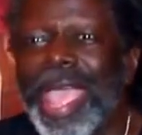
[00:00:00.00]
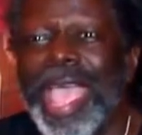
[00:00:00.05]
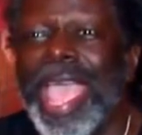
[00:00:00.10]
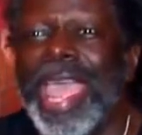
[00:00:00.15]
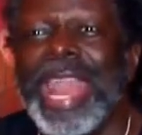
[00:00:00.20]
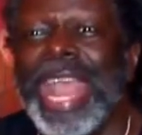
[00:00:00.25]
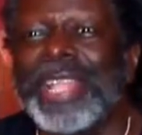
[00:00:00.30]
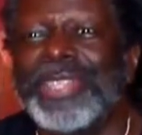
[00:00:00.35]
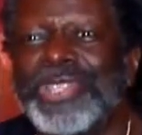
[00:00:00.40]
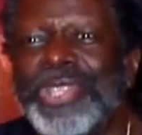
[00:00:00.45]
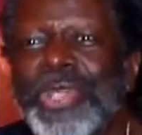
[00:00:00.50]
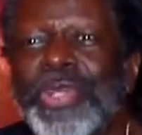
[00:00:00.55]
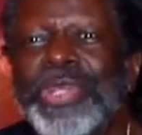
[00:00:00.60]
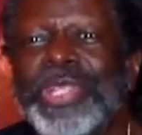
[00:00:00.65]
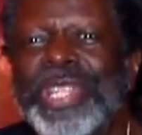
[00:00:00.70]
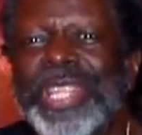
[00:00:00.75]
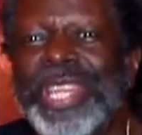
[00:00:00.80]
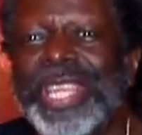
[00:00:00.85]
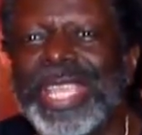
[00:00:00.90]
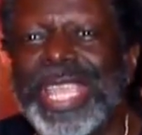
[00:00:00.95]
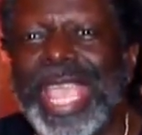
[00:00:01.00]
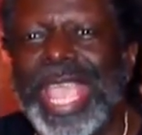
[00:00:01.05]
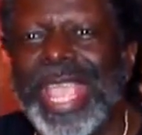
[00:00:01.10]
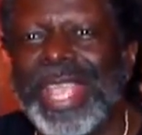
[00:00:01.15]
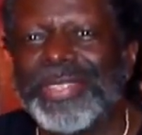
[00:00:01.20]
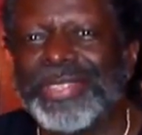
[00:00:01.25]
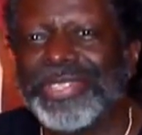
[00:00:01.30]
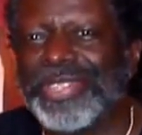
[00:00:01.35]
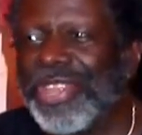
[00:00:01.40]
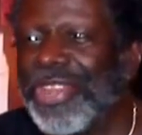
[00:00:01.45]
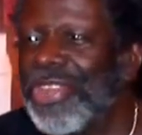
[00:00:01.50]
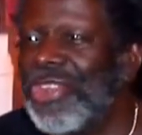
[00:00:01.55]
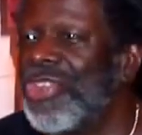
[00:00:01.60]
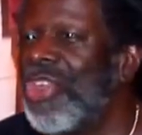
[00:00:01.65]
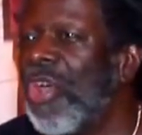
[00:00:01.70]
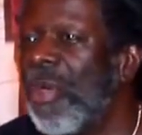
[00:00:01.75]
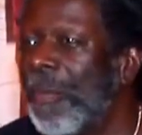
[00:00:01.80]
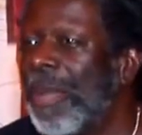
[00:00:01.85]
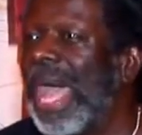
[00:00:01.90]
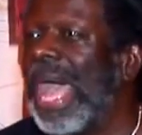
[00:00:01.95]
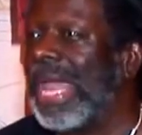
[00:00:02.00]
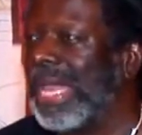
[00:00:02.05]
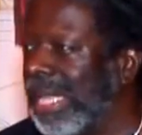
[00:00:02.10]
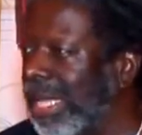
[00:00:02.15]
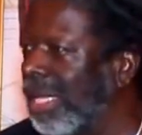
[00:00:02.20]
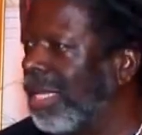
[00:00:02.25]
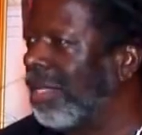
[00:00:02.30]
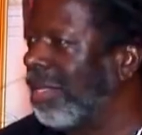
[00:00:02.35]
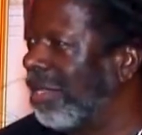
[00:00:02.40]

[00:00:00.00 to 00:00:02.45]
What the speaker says: And that's usually the case. Nobody.